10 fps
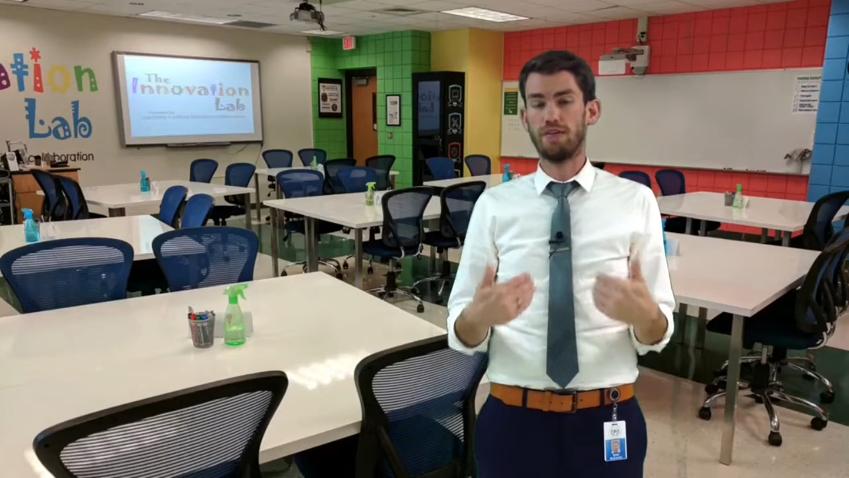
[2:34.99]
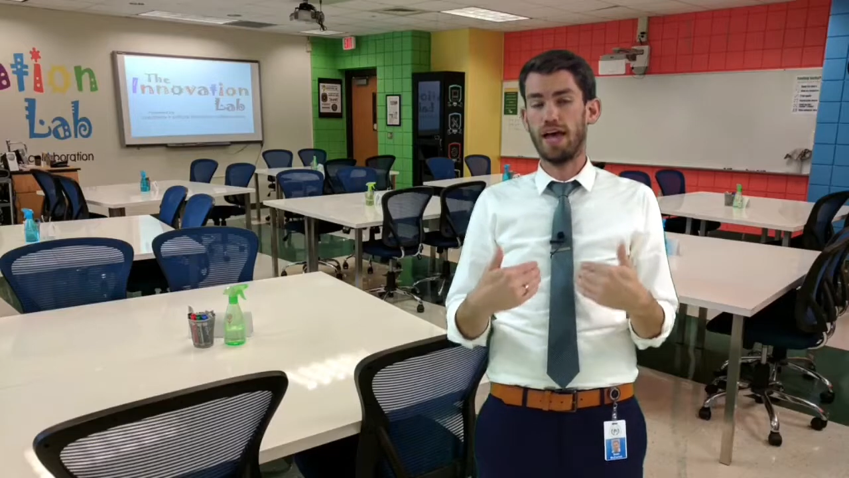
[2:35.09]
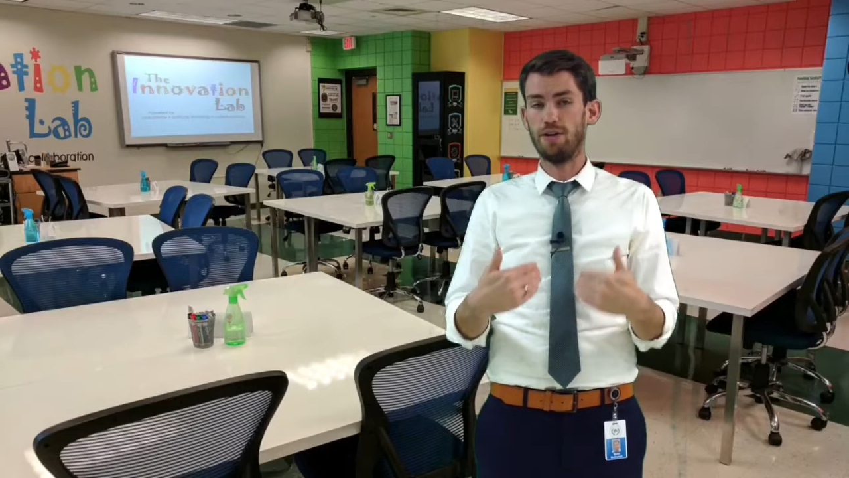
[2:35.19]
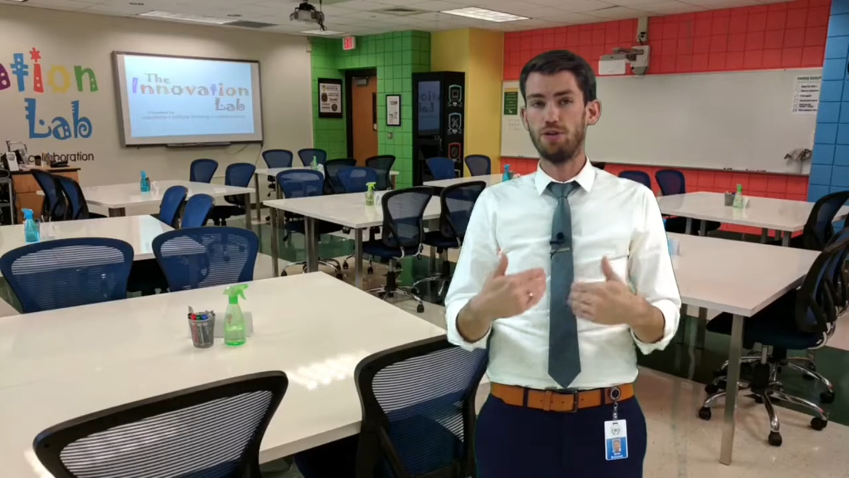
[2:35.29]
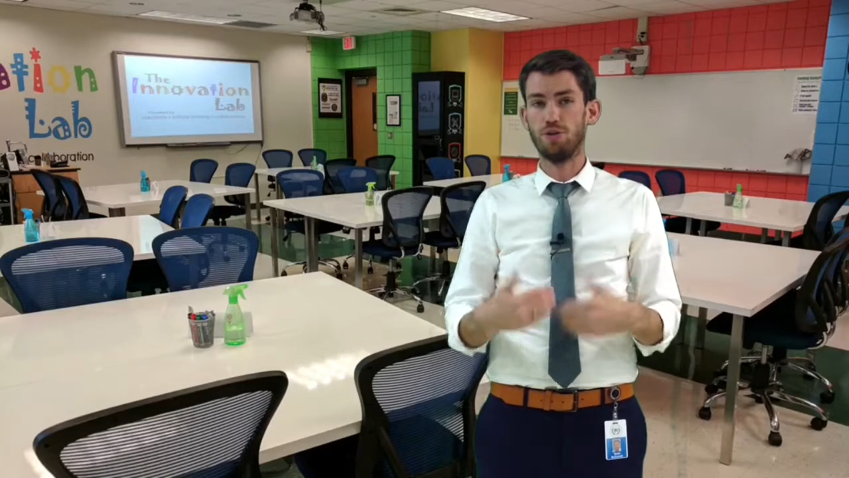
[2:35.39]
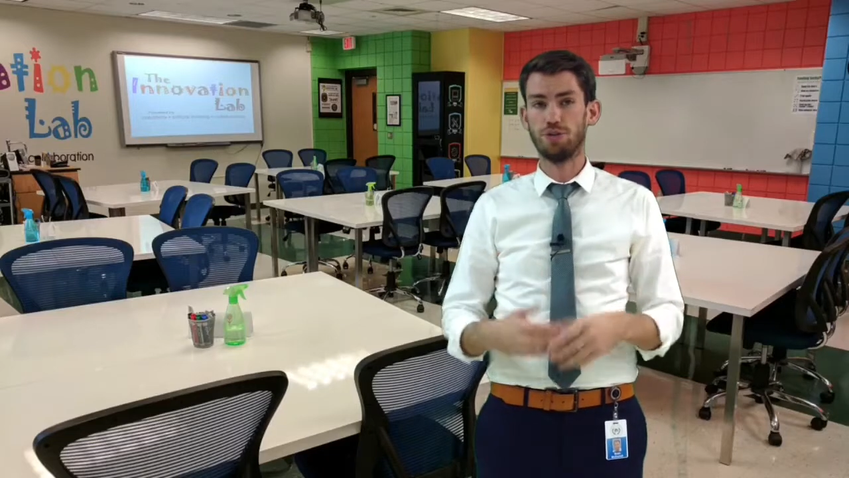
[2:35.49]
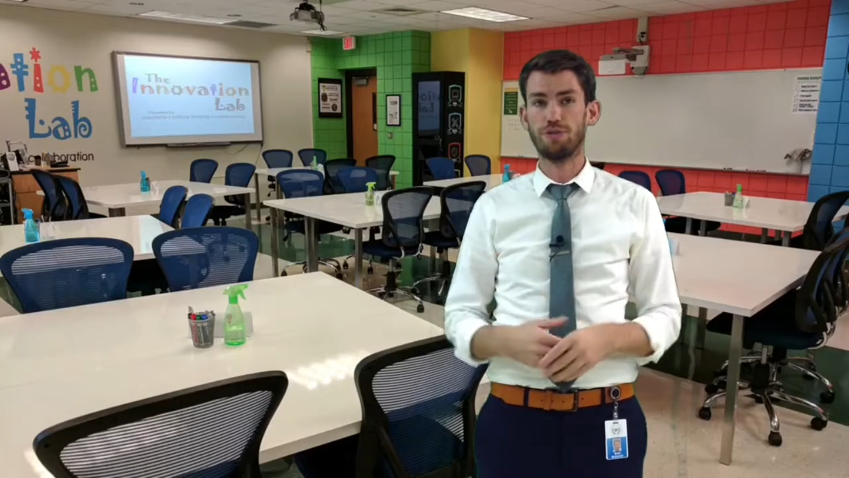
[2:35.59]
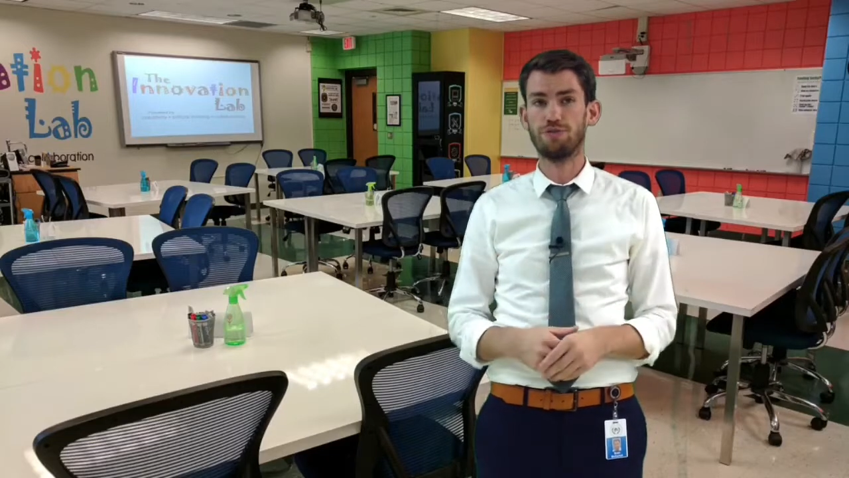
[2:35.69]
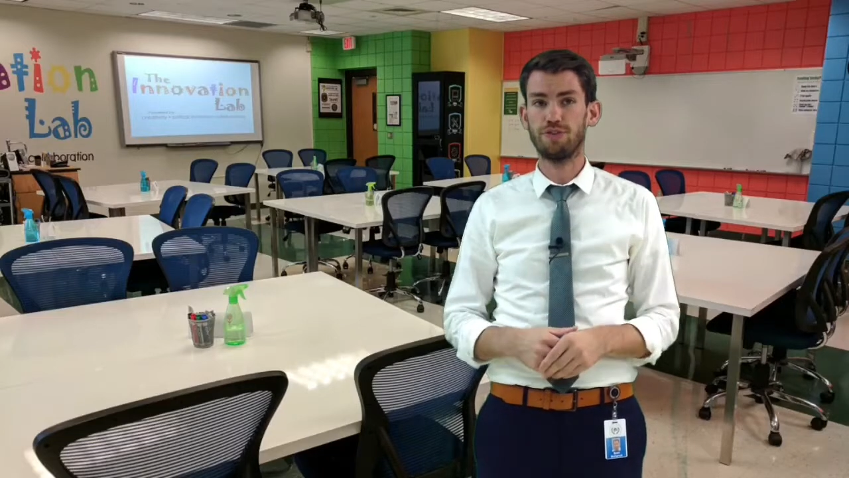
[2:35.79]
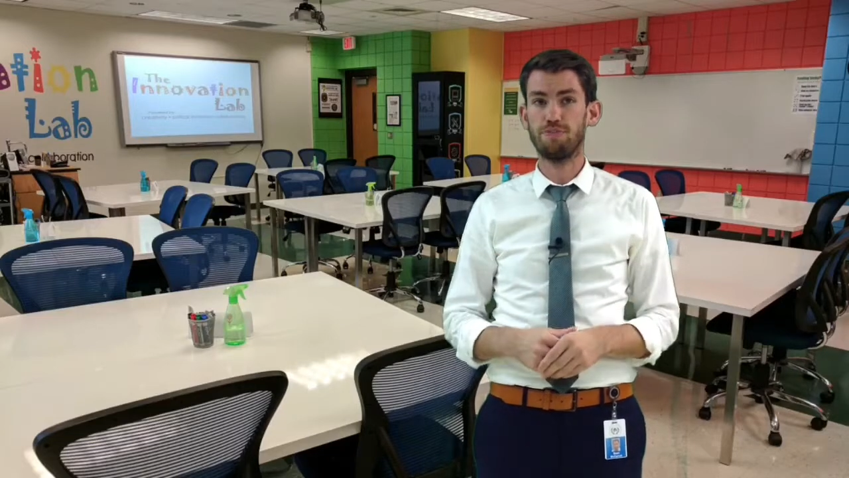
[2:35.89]
the end user
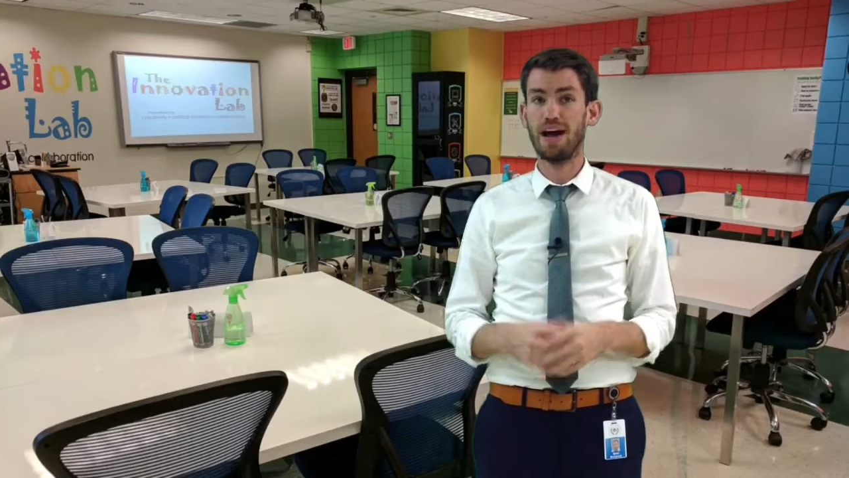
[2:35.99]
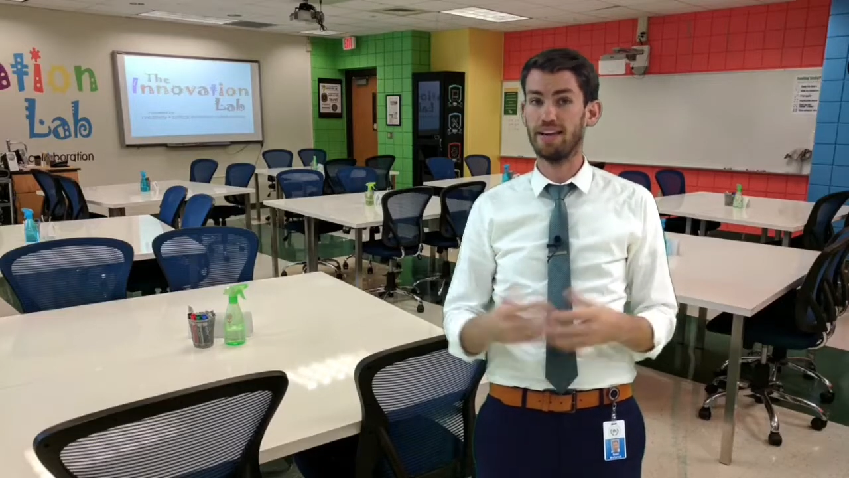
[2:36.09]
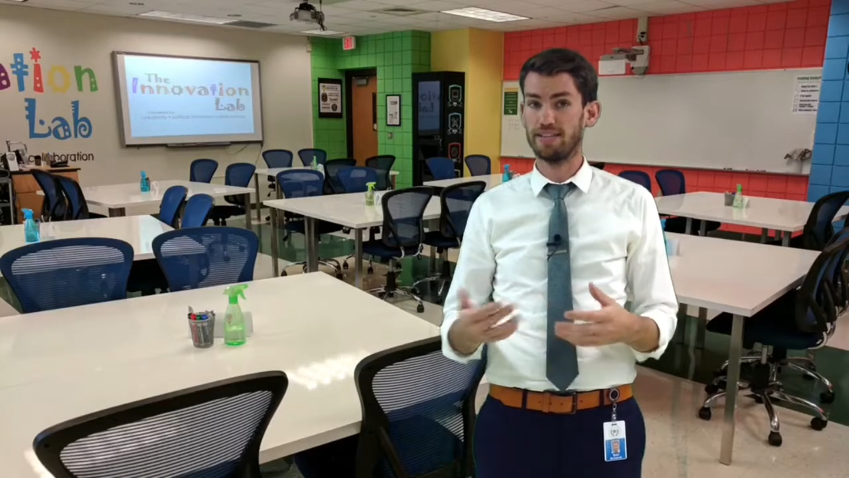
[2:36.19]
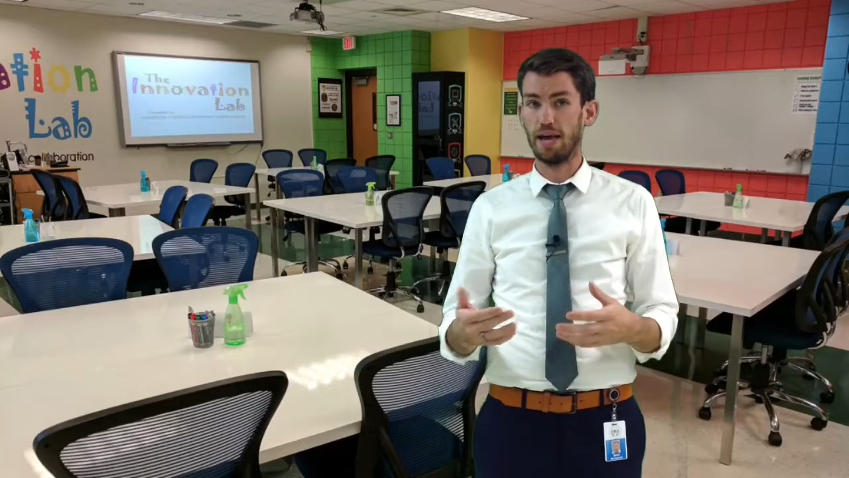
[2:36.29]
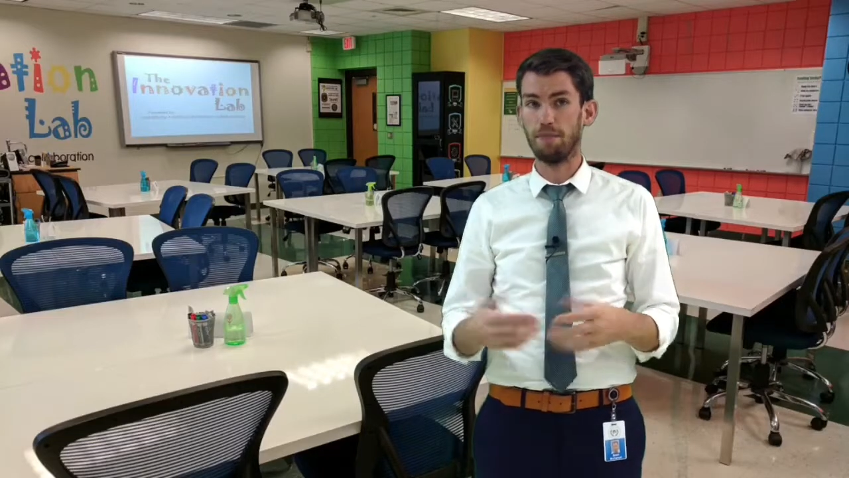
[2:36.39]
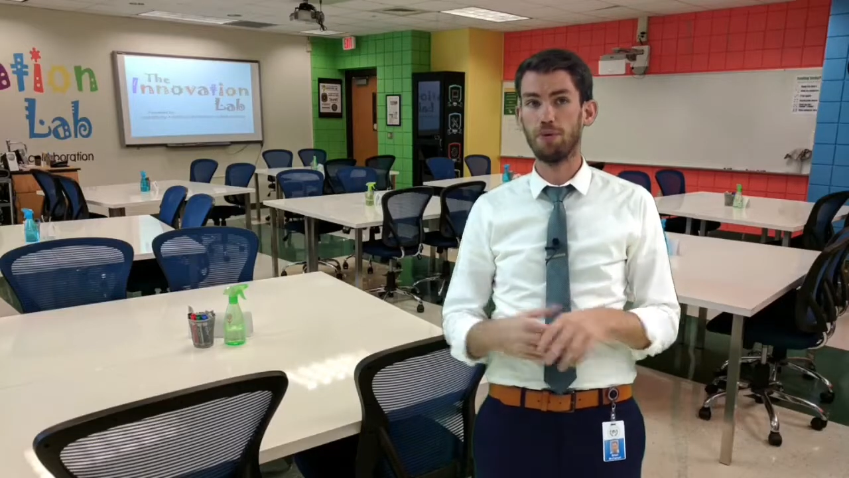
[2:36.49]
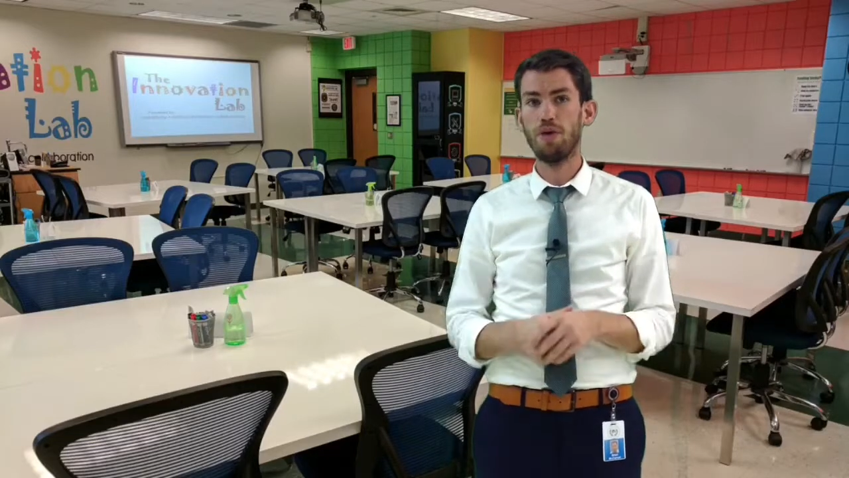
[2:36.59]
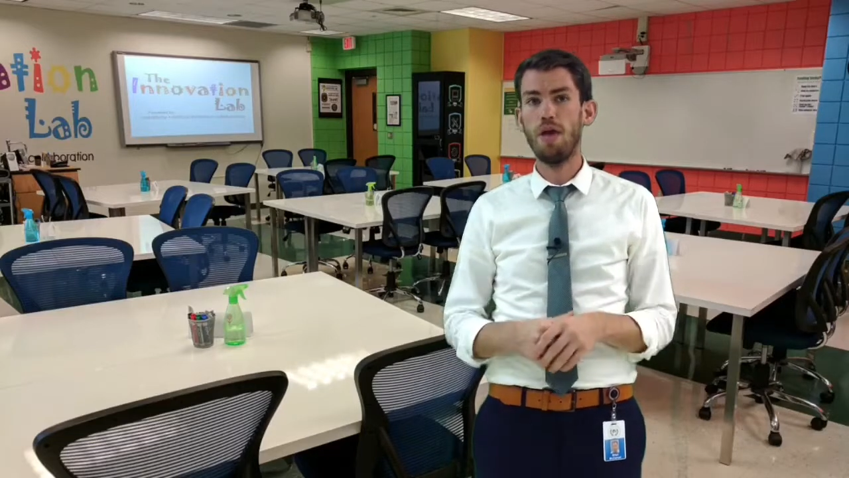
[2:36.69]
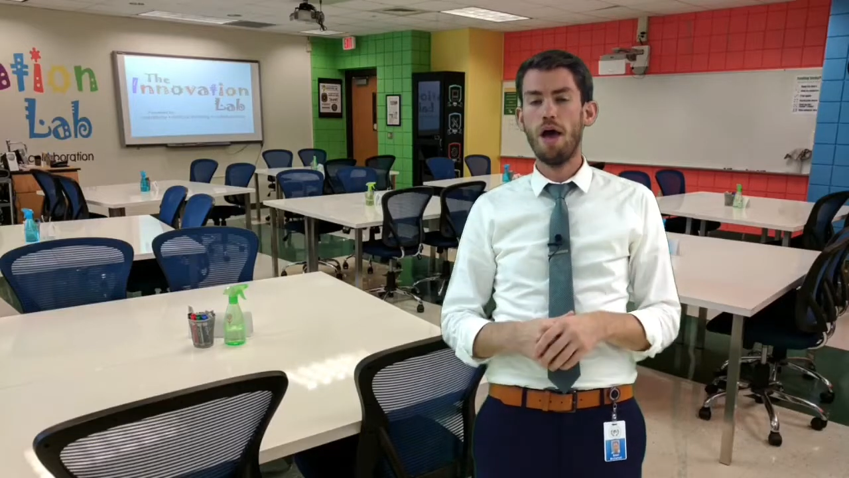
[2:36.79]
for my example,